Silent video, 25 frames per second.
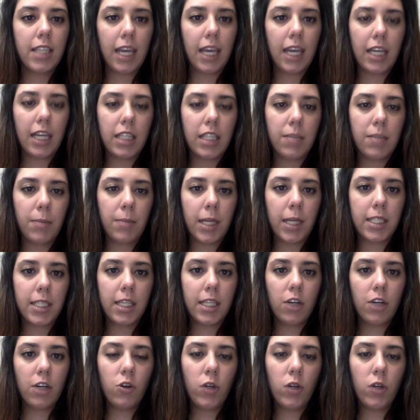case,
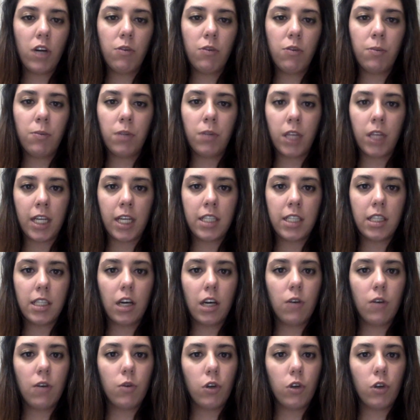Mexico now plays
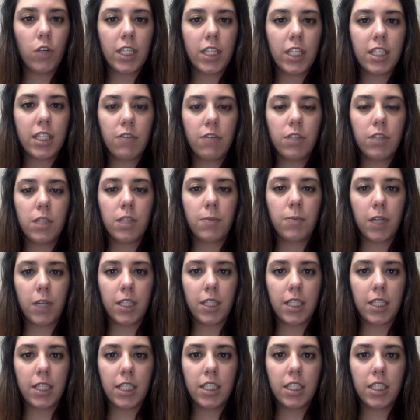a role as a
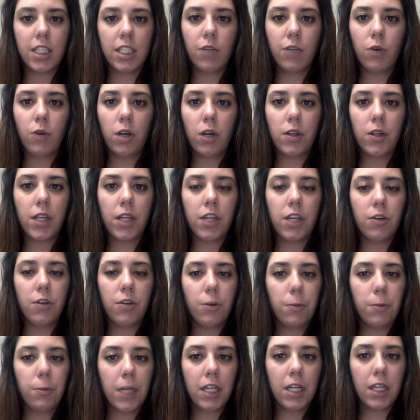respondent, while the
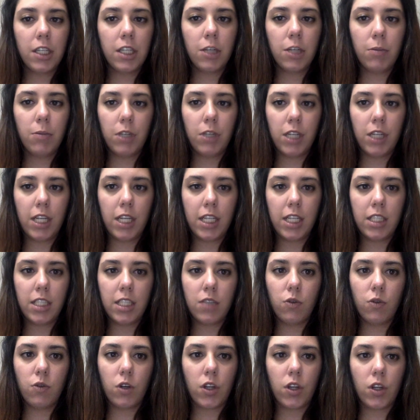European communities
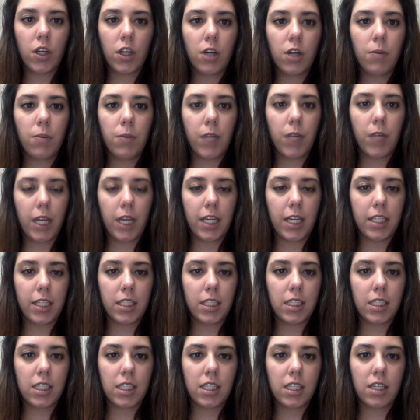were the
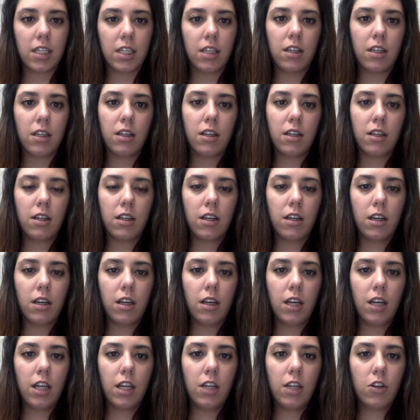complainants.
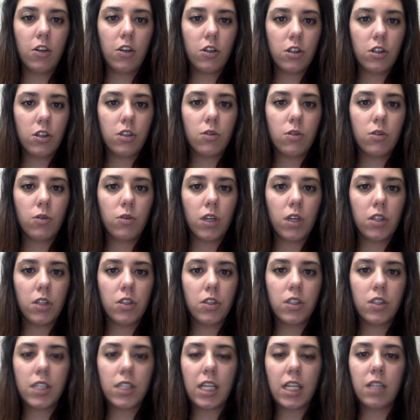In order to
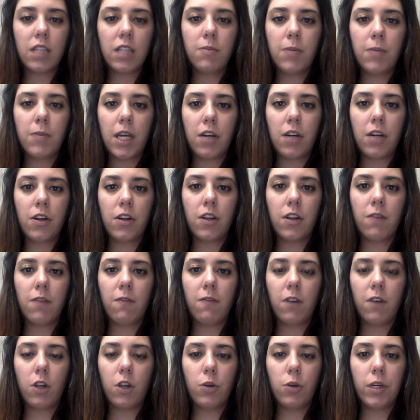understand better the
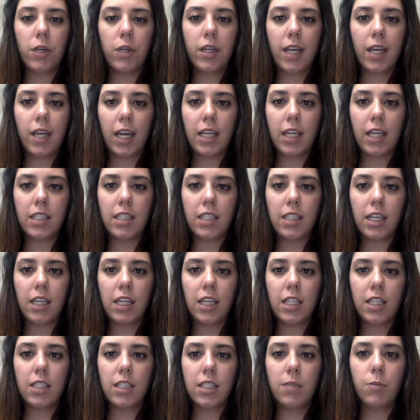following case,
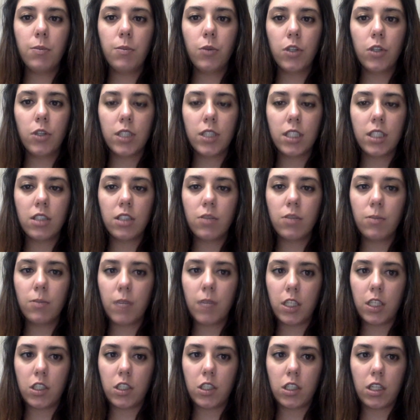it is important to
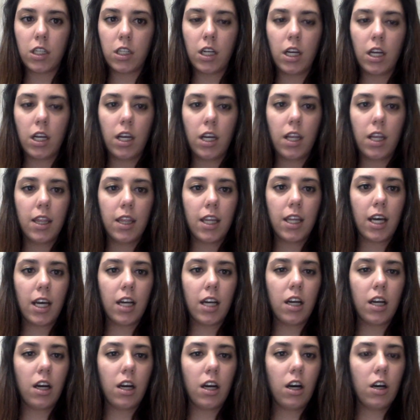mention
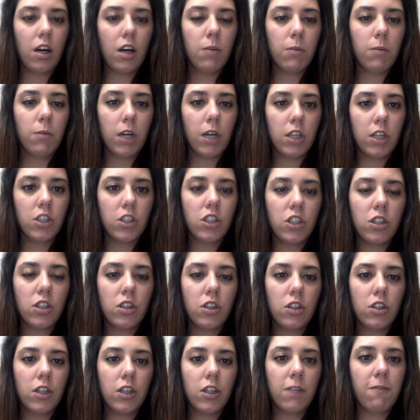that on March
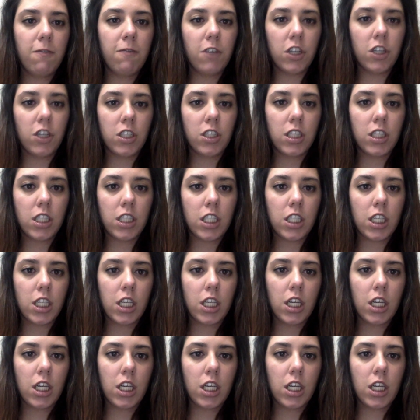31st,